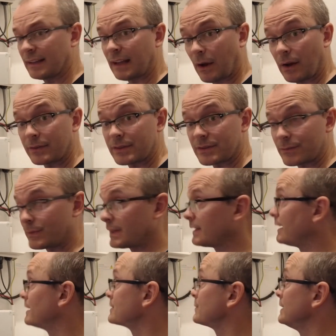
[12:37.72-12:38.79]
Now I've just
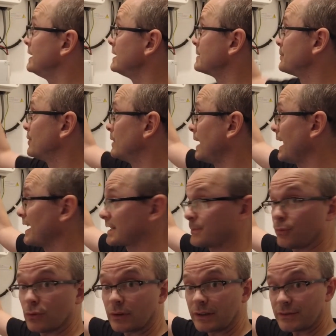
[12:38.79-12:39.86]
realized we need to put
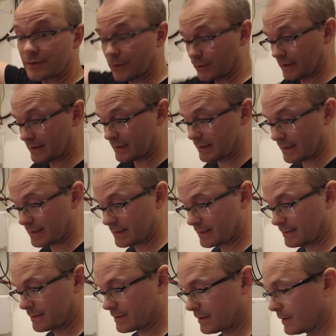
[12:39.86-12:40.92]
export control into this.
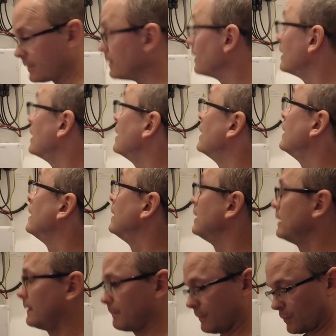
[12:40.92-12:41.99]
So
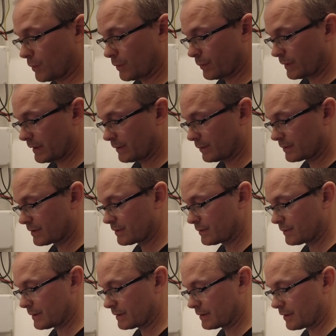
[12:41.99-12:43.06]
what we'll
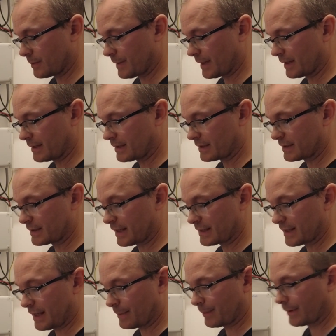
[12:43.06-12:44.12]
do is go back into
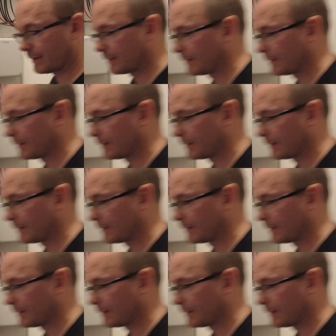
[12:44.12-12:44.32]
setup.